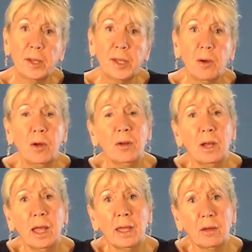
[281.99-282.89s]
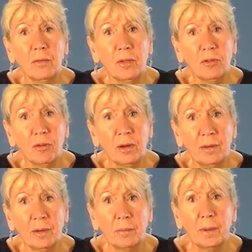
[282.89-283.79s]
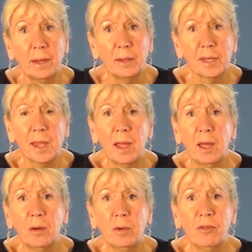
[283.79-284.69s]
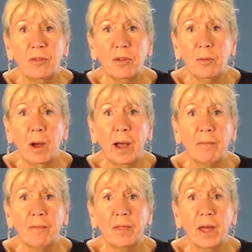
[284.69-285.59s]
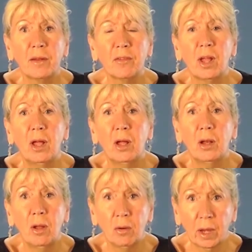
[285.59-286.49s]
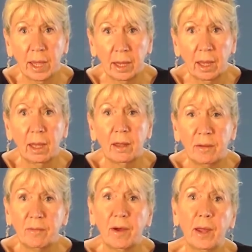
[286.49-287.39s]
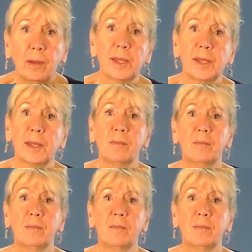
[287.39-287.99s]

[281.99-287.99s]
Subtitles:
So unlike other jointed bits, we do have that locking device.